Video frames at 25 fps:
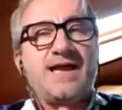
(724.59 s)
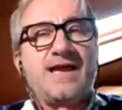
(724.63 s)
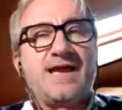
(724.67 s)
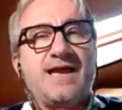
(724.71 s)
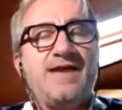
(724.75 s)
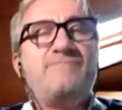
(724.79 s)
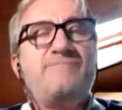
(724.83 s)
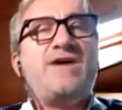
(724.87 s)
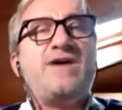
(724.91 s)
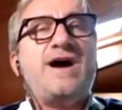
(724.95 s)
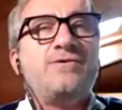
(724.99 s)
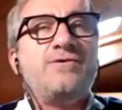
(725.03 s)

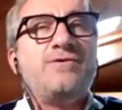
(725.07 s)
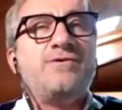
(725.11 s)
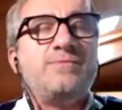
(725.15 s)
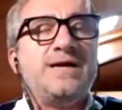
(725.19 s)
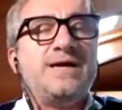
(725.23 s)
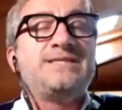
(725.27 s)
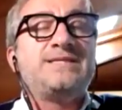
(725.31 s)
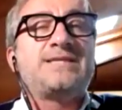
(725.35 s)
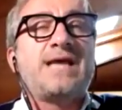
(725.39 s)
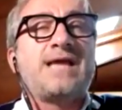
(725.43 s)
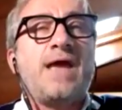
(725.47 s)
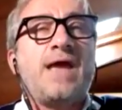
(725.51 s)

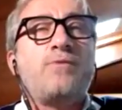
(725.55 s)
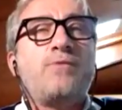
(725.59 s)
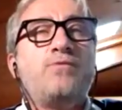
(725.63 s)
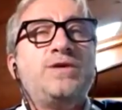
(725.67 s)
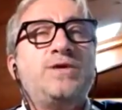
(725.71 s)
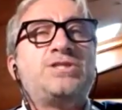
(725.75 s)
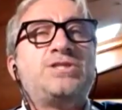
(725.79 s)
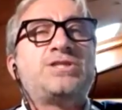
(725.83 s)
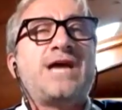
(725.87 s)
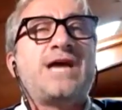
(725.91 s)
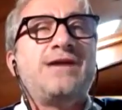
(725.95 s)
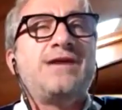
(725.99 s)
environment,
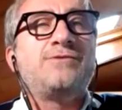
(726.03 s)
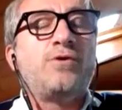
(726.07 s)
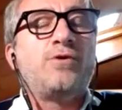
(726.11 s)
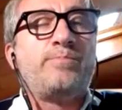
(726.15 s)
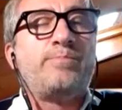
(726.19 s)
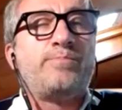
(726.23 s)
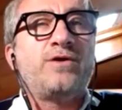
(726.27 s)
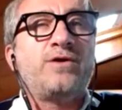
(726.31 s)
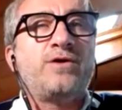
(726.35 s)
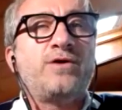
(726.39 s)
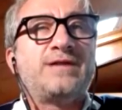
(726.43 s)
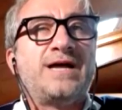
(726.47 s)
which kind of
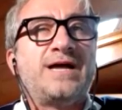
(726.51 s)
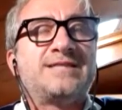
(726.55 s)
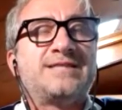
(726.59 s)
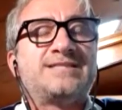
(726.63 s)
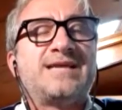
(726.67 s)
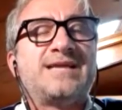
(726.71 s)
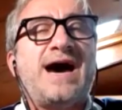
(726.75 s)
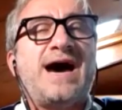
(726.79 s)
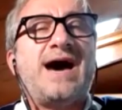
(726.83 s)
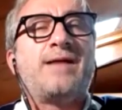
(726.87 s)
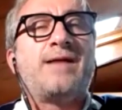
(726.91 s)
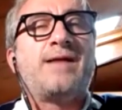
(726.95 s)
products
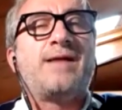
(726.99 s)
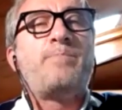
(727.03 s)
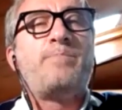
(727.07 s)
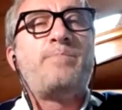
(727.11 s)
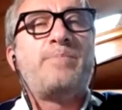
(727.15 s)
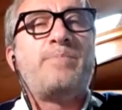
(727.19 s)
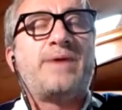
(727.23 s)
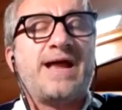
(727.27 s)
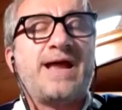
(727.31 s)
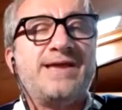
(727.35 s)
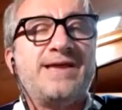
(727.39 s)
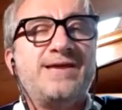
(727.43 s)
are
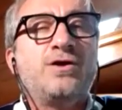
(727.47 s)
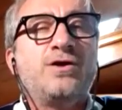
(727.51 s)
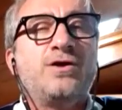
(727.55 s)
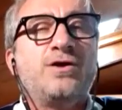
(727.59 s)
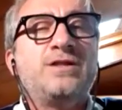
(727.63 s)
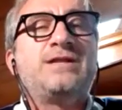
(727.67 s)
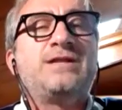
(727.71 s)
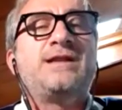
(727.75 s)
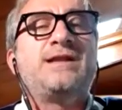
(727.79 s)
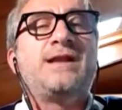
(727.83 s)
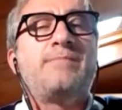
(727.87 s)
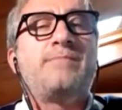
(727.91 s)

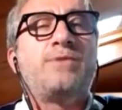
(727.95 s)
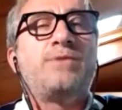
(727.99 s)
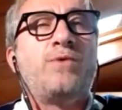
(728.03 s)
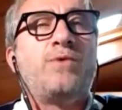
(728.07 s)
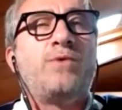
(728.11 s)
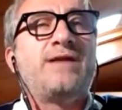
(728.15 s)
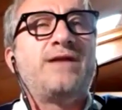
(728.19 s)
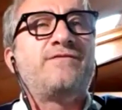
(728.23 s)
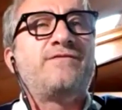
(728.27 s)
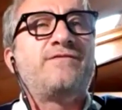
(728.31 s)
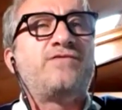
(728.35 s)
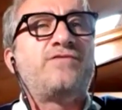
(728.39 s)
priority number
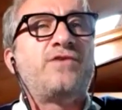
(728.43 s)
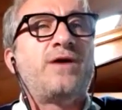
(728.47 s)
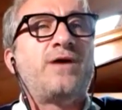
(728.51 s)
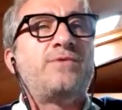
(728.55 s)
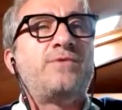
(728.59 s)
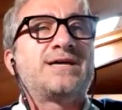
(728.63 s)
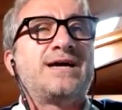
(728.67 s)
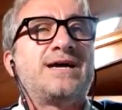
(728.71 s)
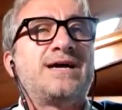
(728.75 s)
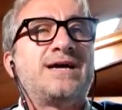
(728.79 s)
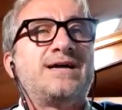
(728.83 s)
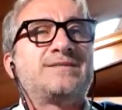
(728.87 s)
one for
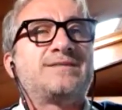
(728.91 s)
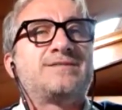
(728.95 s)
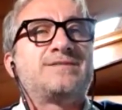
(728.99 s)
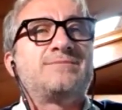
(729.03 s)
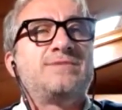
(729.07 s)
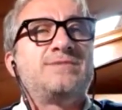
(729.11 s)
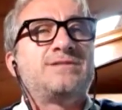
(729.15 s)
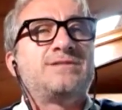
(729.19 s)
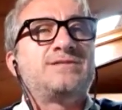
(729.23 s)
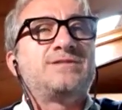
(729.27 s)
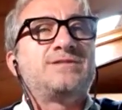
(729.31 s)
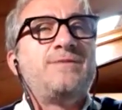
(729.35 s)
our
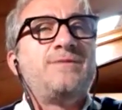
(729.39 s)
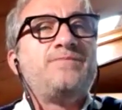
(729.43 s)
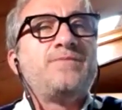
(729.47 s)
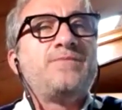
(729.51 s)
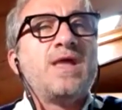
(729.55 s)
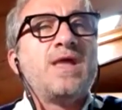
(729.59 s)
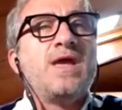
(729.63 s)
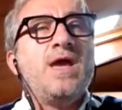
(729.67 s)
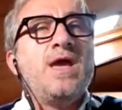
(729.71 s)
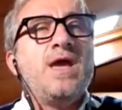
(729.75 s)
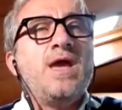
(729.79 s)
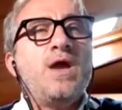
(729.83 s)
customers.
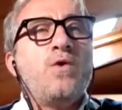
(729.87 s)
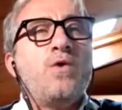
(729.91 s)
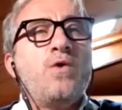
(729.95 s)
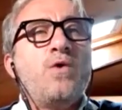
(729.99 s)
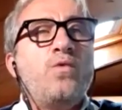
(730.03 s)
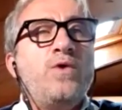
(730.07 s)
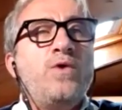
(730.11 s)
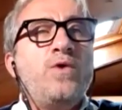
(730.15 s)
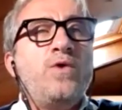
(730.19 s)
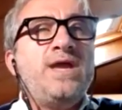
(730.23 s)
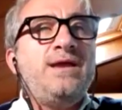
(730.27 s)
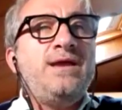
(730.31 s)

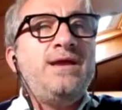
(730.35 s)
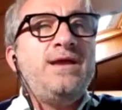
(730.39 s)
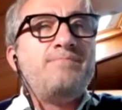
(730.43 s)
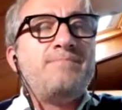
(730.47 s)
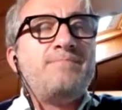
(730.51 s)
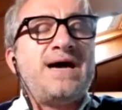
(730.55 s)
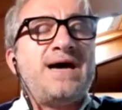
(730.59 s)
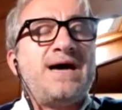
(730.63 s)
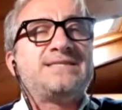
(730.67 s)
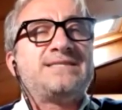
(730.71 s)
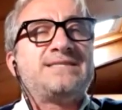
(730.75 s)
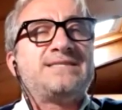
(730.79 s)
We
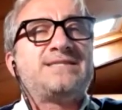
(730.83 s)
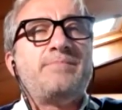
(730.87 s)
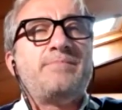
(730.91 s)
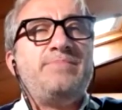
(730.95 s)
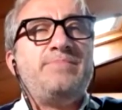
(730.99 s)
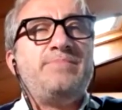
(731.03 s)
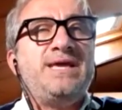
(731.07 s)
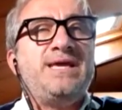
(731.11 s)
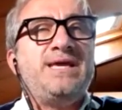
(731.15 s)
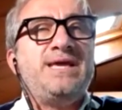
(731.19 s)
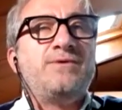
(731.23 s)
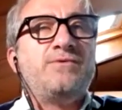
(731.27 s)
must
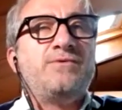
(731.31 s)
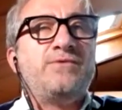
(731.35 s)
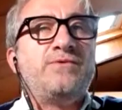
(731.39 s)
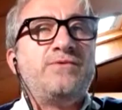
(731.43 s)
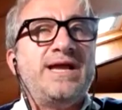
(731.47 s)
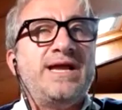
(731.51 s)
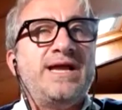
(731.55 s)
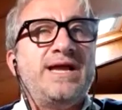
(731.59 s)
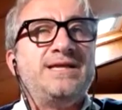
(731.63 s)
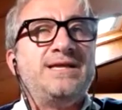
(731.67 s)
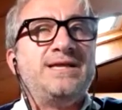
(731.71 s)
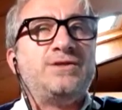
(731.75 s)
be
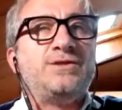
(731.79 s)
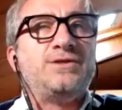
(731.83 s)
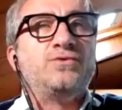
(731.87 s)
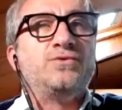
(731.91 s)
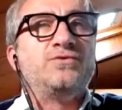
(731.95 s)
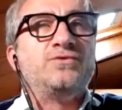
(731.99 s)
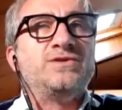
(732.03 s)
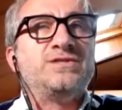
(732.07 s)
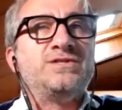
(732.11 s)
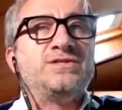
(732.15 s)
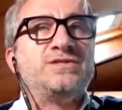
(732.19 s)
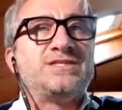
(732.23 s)
ready
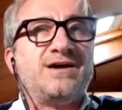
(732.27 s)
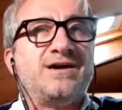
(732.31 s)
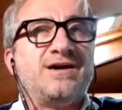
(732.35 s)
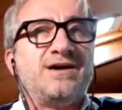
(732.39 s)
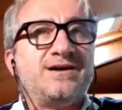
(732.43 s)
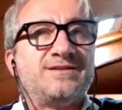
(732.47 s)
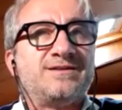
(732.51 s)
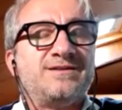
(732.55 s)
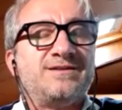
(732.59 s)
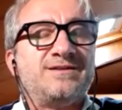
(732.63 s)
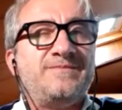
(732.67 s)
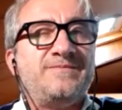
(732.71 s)
to restart,
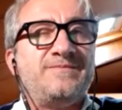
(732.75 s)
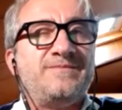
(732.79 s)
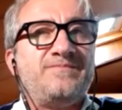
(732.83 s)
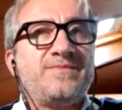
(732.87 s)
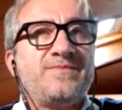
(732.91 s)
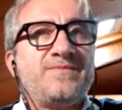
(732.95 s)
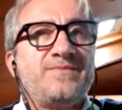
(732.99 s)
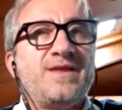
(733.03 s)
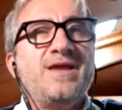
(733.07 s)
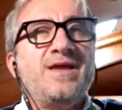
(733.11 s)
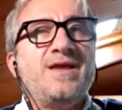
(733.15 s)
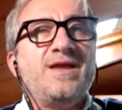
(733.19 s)

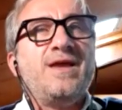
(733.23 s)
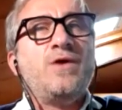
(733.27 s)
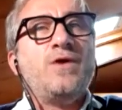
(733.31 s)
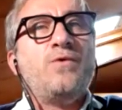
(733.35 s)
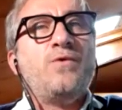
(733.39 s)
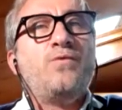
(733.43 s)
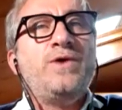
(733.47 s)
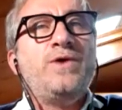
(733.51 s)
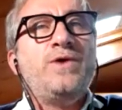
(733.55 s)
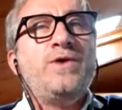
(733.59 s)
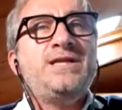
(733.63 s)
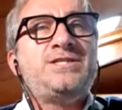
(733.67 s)

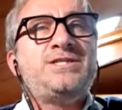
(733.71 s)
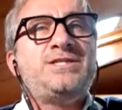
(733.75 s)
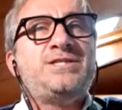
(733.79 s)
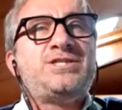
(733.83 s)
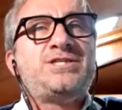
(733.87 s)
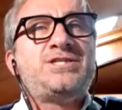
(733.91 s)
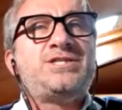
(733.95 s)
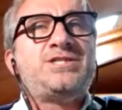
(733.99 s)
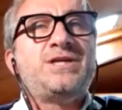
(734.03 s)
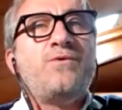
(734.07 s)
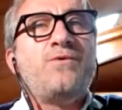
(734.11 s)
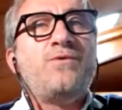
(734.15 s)

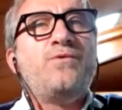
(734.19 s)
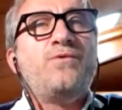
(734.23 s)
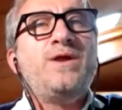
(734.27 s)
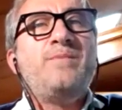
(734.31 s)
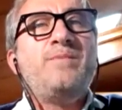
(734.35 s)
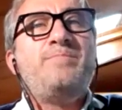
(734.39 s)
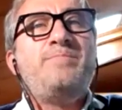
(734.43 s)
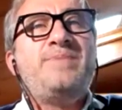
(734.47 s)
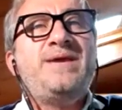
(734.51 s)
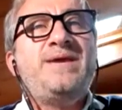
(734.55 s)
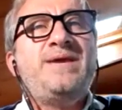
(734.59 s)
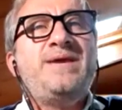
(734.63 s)
which will
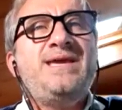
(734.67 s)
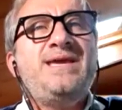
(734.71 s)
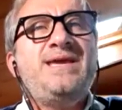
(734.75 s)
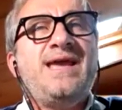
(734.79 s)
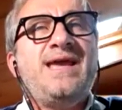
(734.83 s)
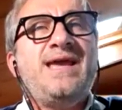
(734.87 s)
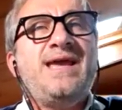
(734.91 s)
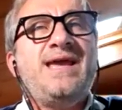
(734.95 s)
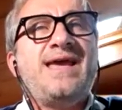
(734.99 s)
be